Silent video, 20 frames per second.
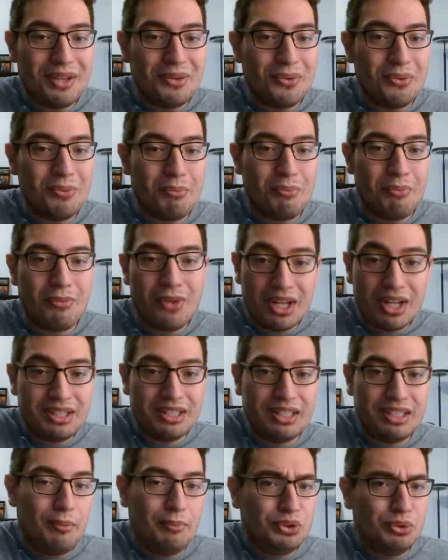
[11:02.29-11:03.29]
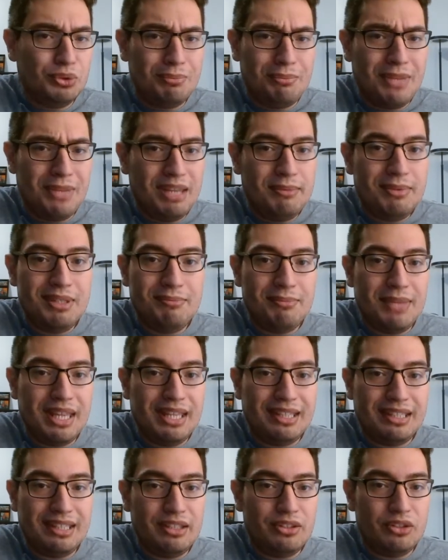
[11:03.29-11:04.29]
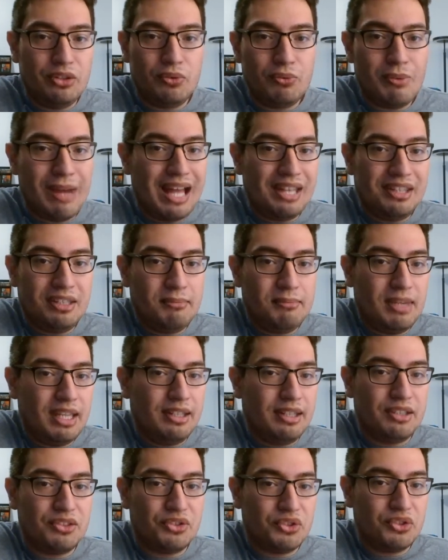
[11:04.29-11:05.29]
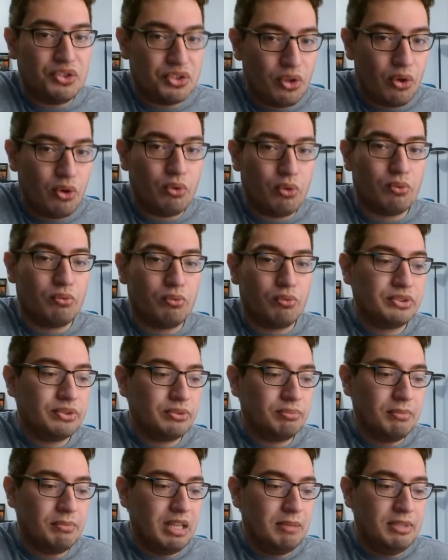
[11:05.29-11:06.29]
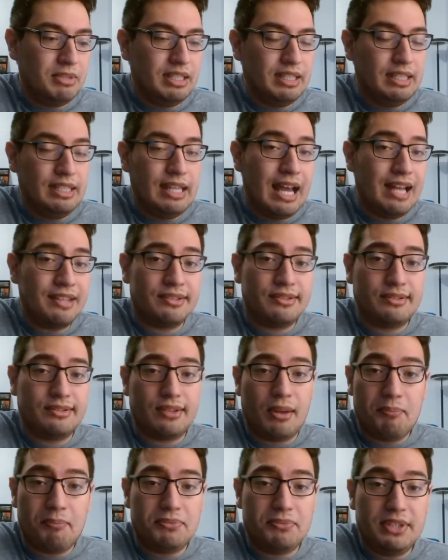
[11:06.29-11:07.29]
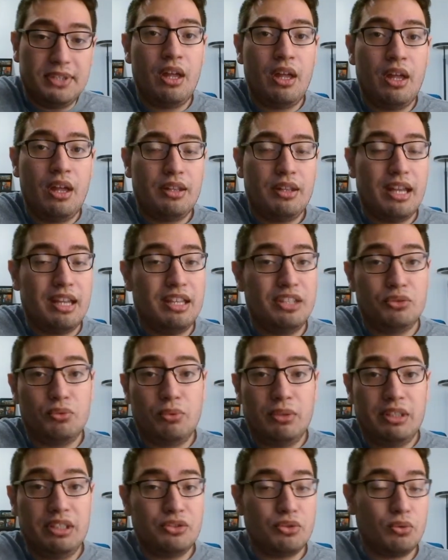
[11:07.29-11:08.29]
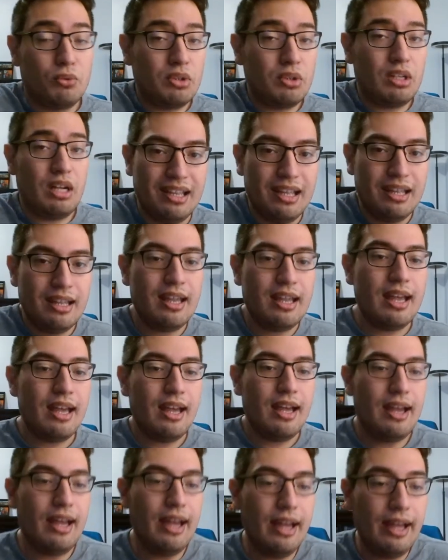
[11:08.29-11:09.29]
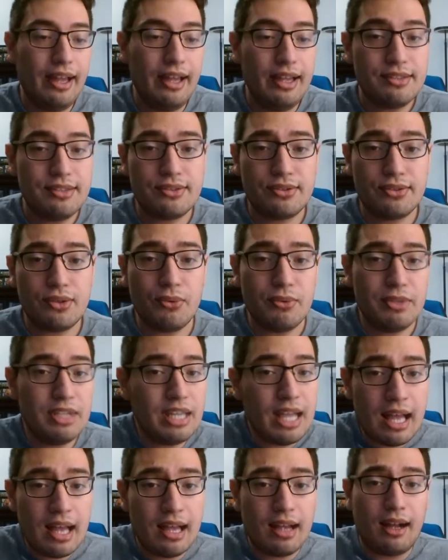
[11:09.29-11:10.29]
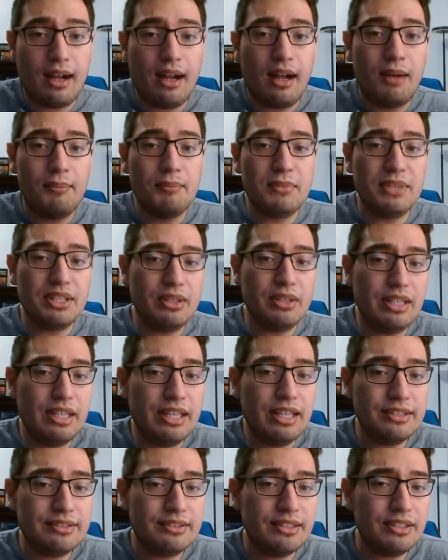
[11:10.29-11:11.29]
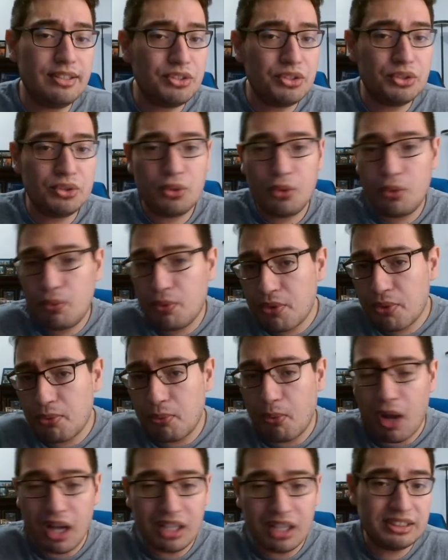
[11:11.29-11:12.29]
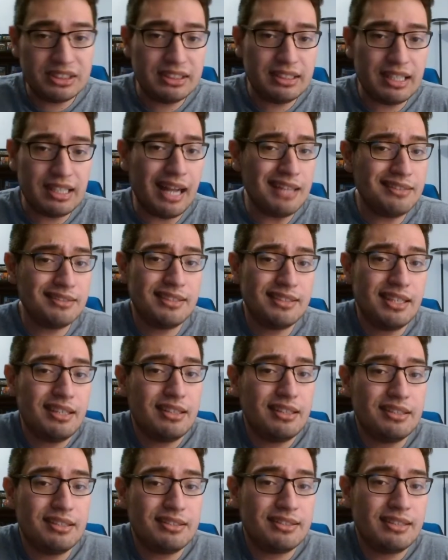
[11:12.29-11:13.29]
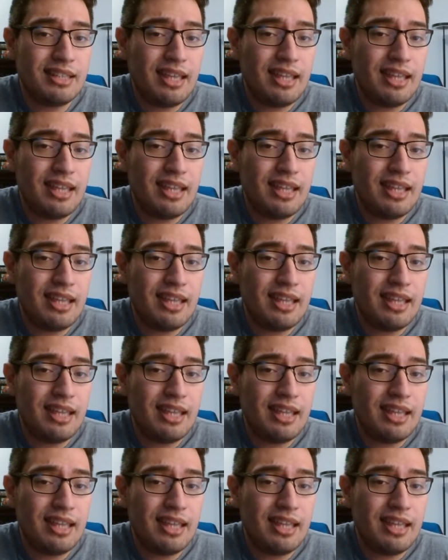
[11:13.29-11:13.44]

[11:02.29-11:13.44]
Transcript: money to maybe make a new animated shows. Maybe he has something that he's willing to work on. And so yeah, um, is it a show worth watching? I'd say it's